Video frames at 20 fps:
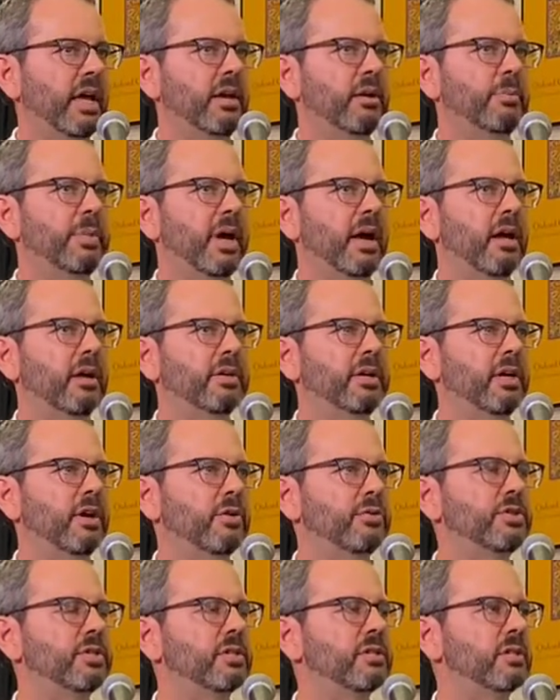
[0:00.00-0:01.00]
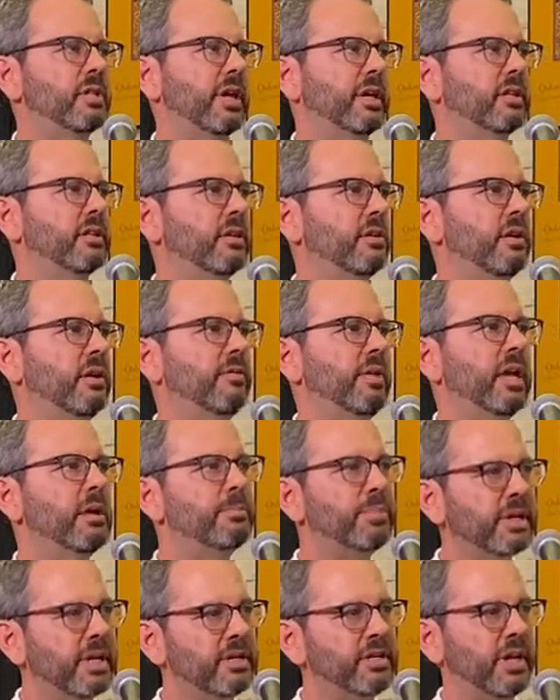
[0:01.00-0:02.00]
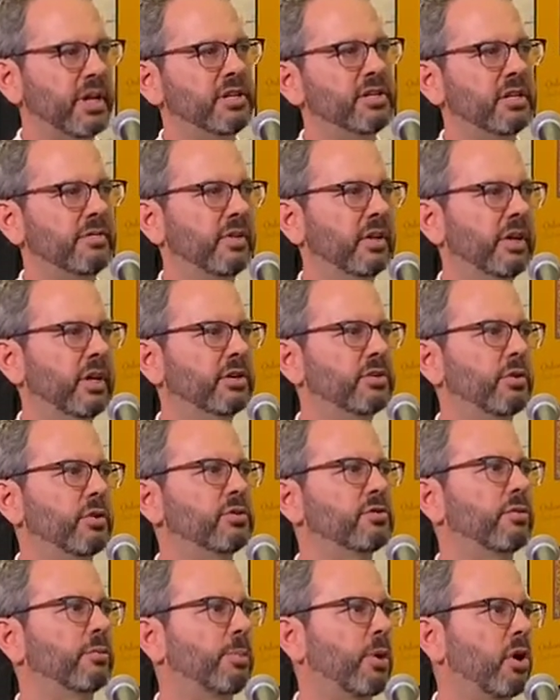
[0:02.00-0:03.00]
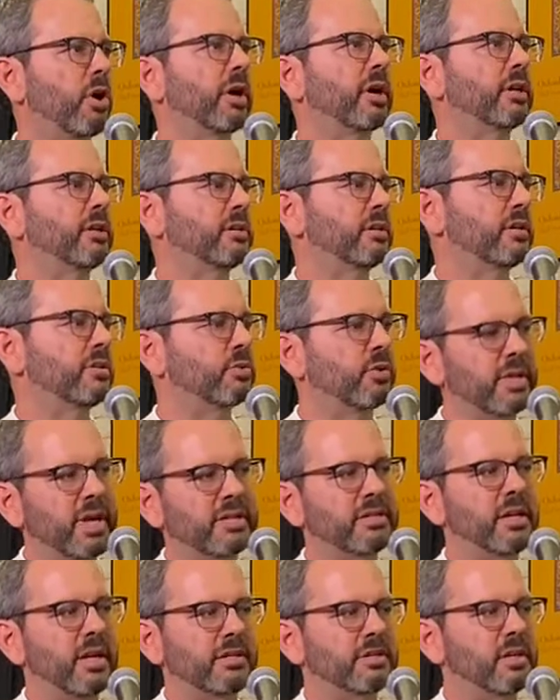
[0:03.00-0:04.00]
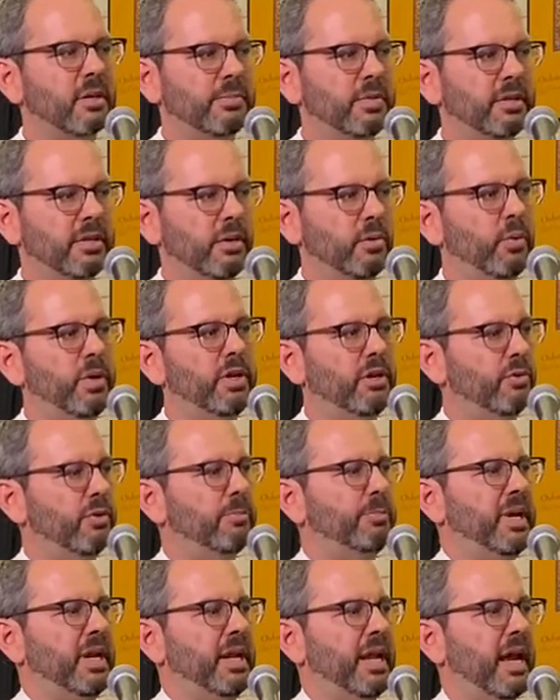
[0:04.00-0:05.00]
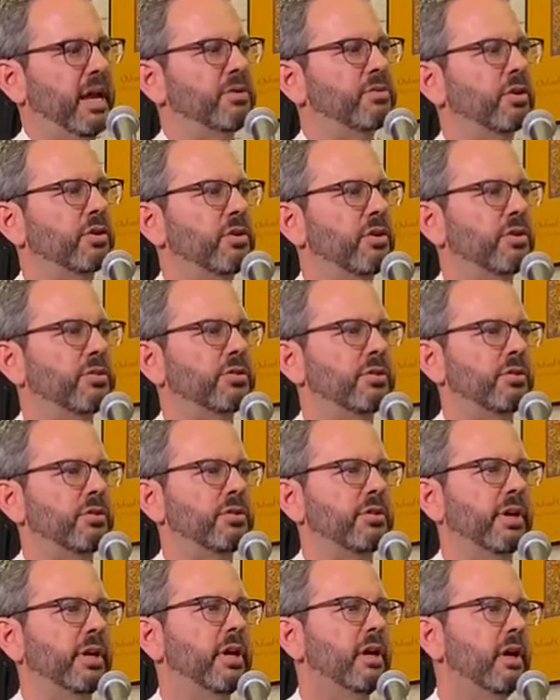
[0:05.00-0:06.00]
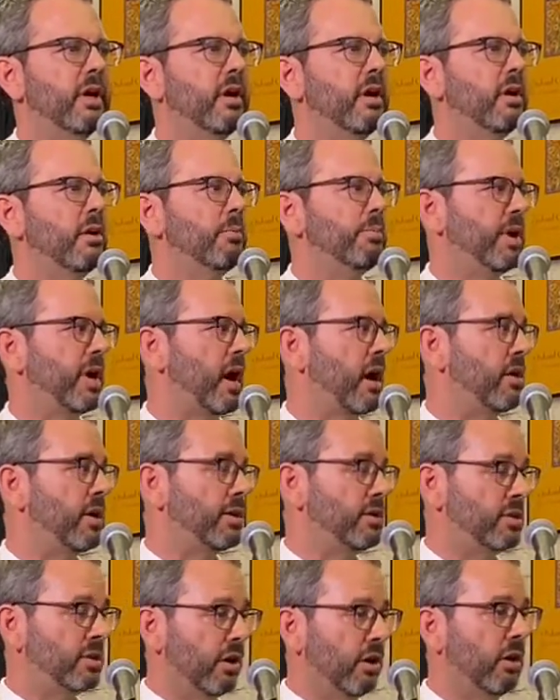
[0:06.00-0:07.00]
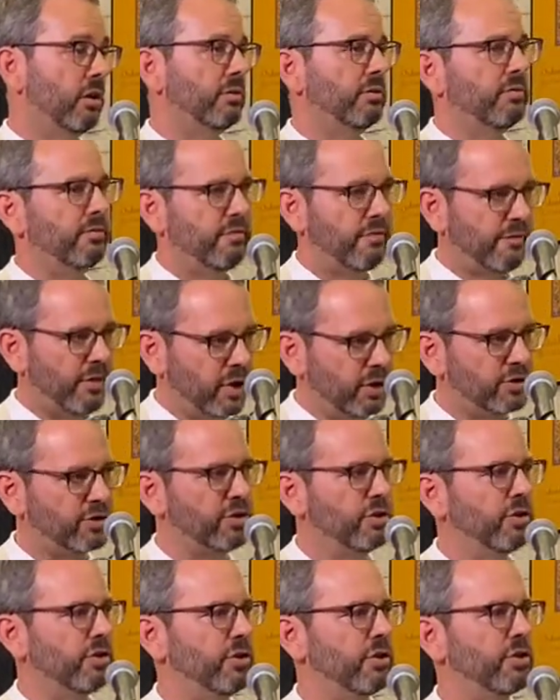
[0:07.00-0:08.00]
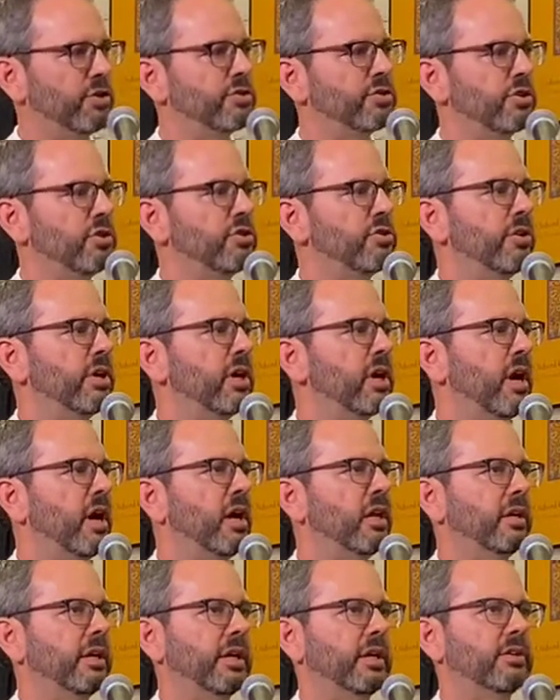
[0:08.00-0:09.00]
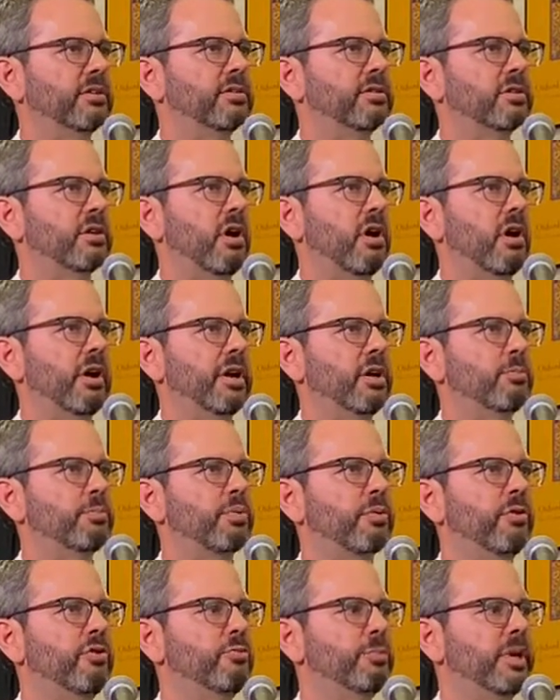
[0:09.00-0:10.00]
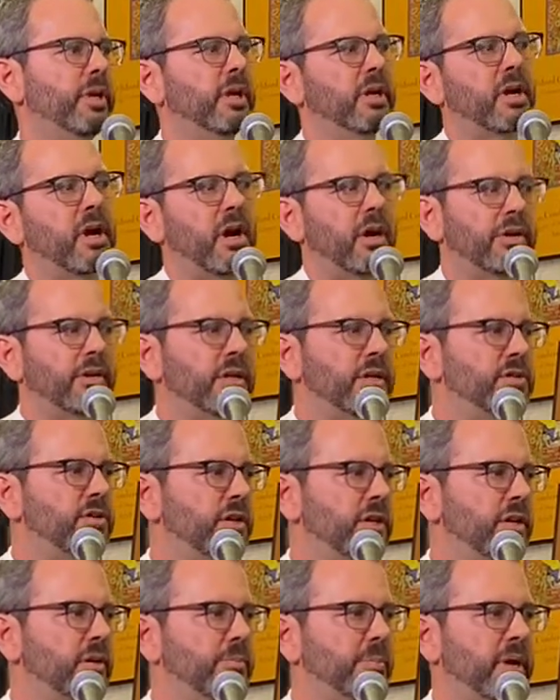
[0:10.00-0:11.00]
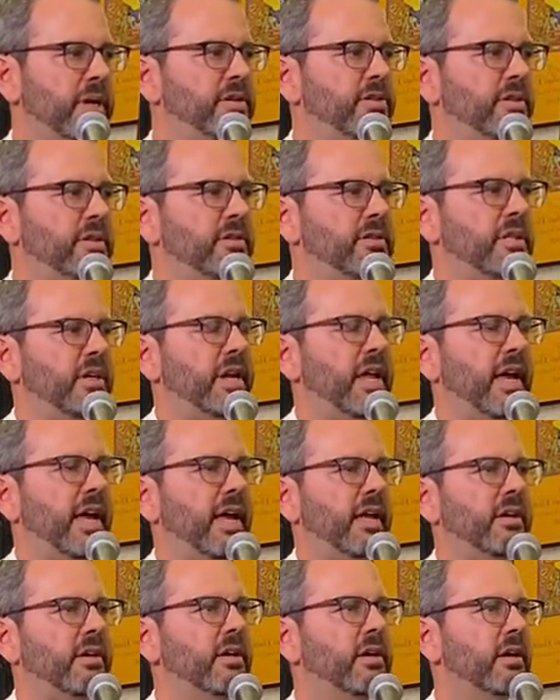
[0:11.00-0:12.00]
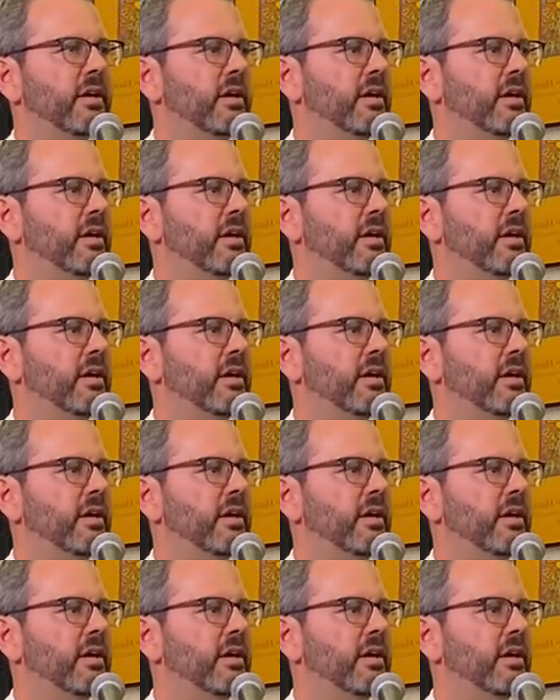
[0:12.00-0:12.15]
and about, you know, just like implantation of electrodes for Parkinson's. Well, that's not something that we do in pediatric neurosurgery, but our adult functional neurosurgery colleagues saw improvement in cognition in patients that had